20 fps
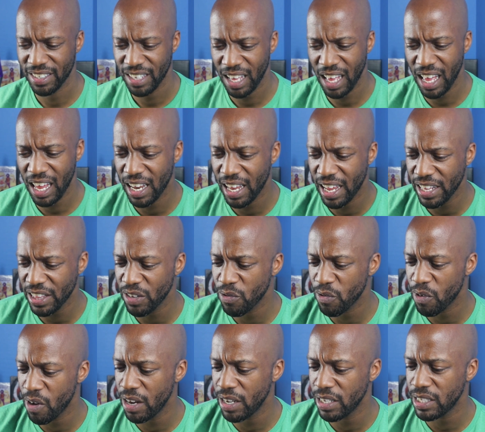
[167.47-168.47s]
I like the
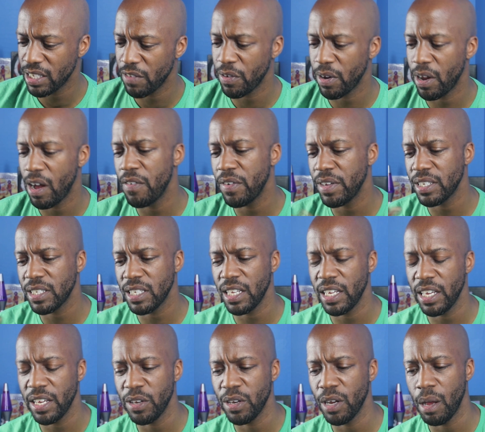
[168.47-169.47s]
rawness of it.
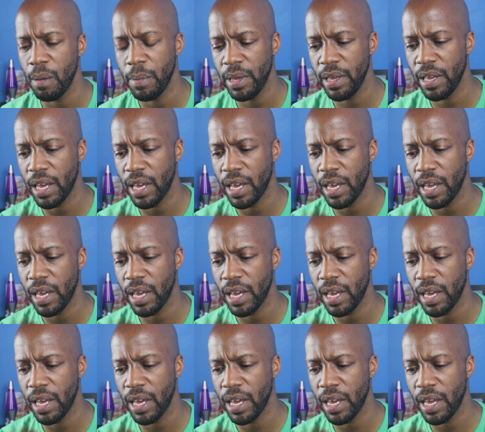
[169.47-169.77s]
Obviously, you know what I mean?